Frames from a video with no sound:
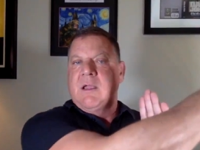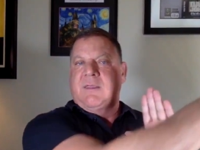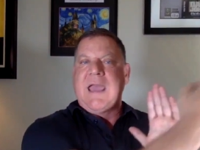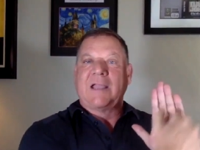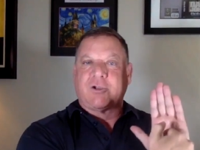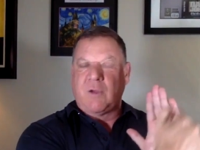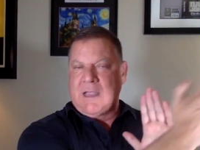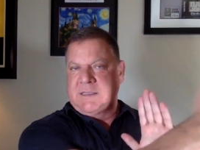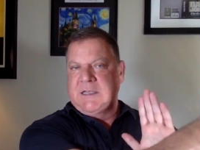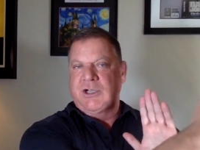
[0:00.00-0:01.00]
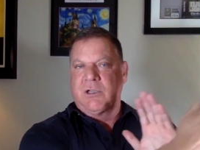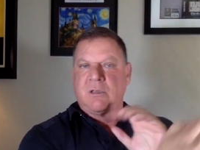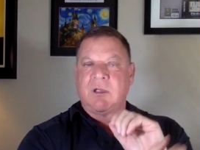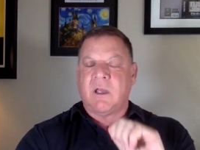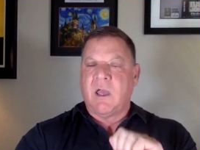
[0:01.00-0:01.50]
that
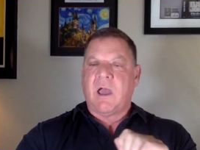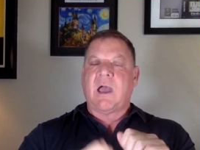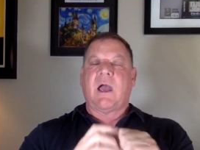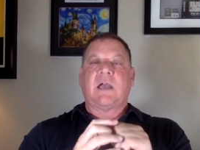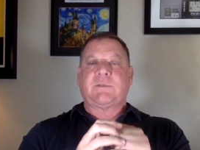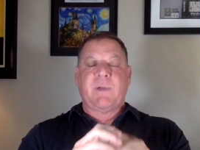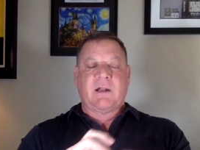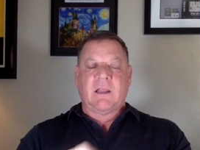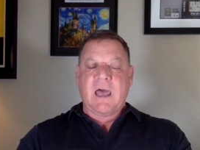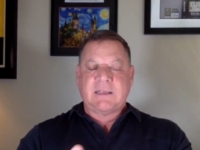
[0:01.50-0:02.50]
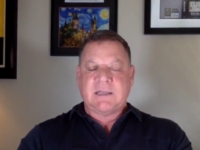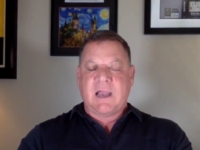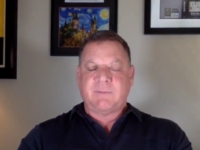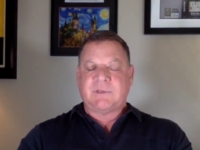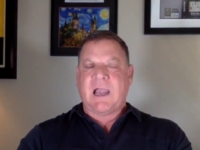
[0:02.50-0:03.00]
transition uh, I spent a lot of
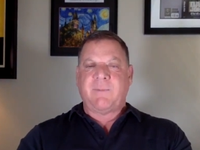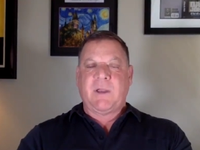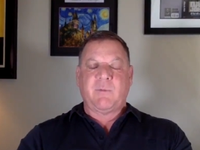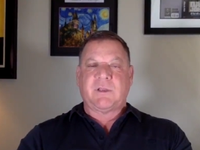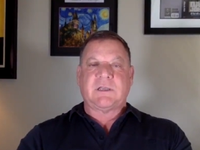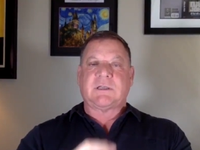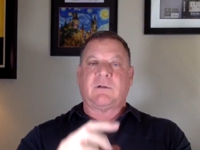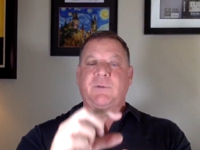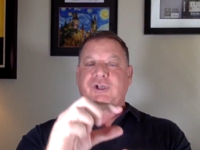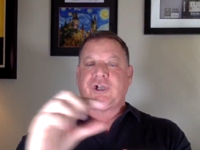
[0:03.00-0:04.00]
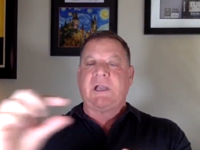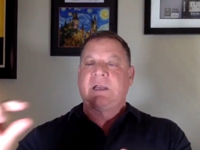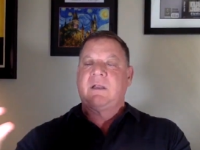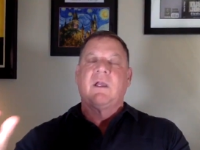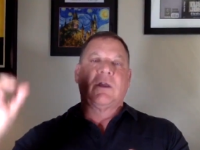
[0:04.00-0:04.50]
time typing with this little
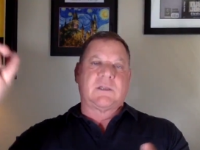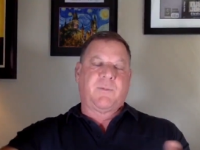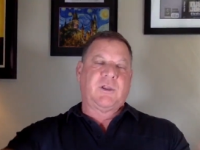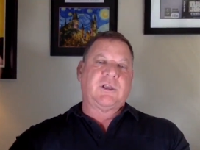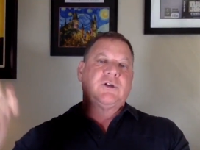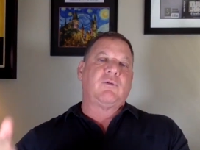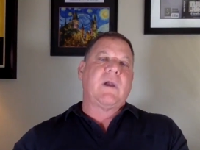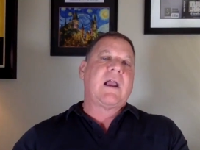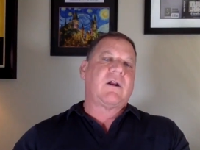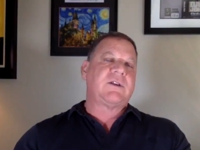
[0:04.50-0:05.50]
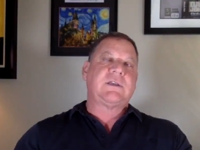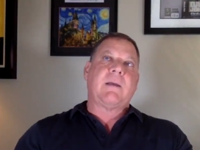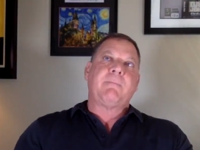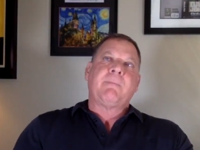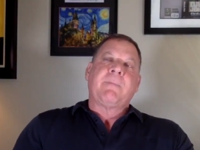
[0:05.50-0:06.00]
machine to put the new records
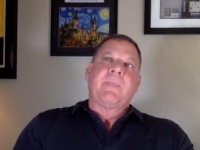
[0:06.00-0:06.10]
up.